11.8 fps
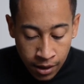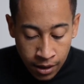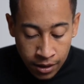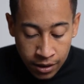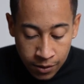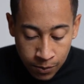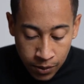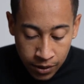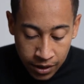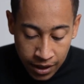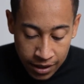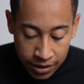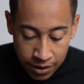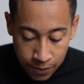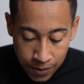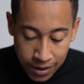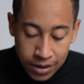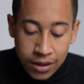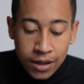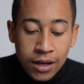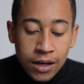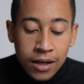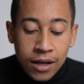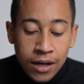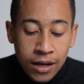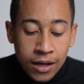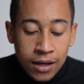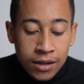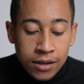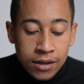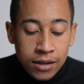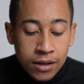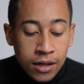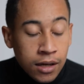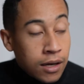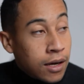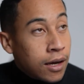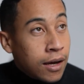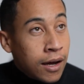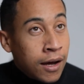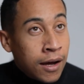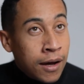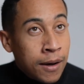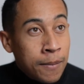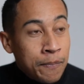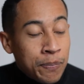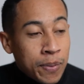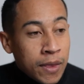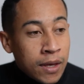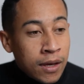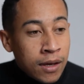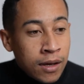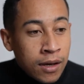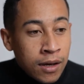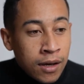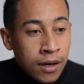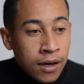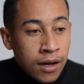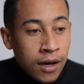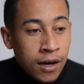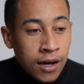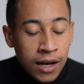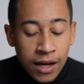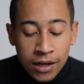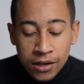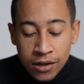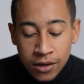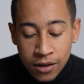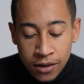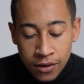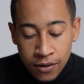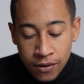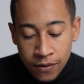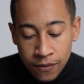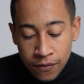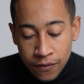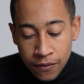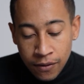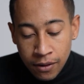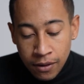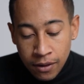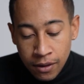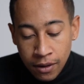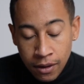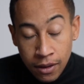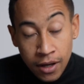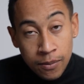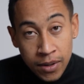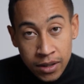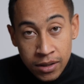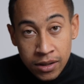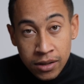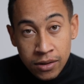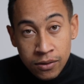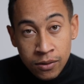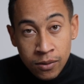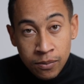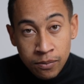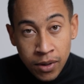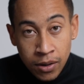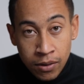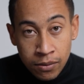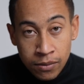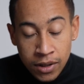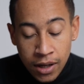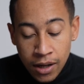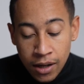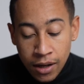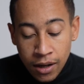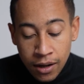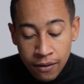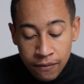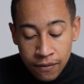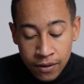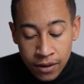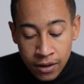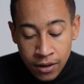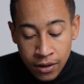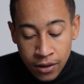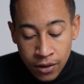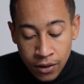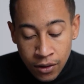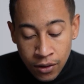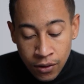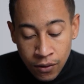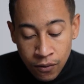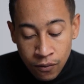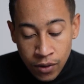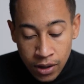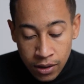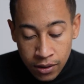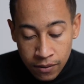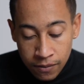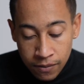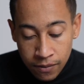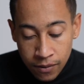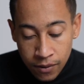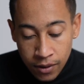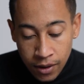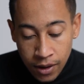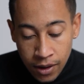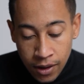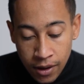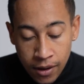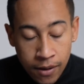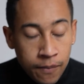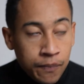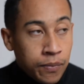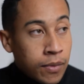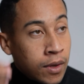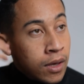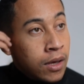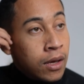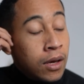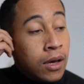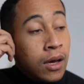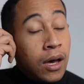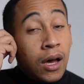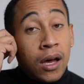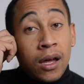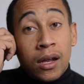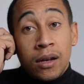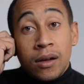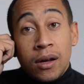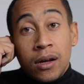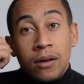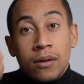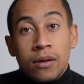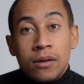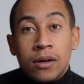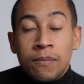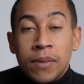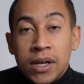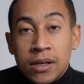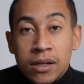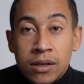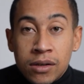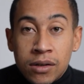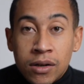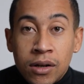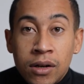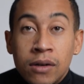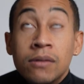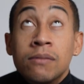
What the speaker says: This podcast basically is a collection of think pieces or poems that I have written. And I'm basically just going to